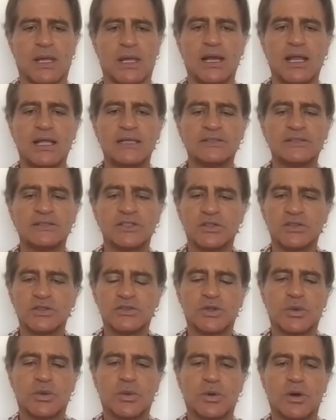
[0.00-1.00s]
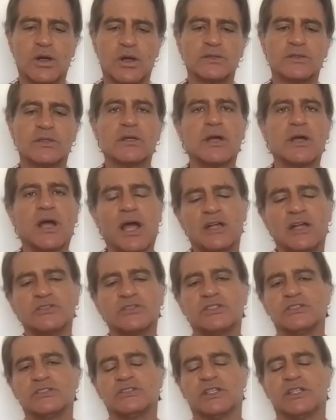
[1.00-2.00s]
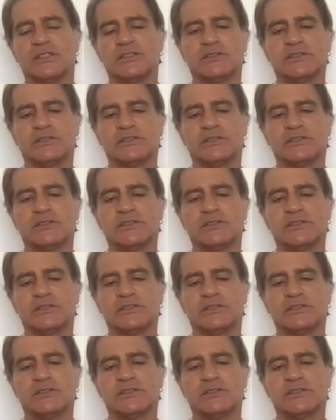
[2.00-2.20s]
Let's use the word consciousness.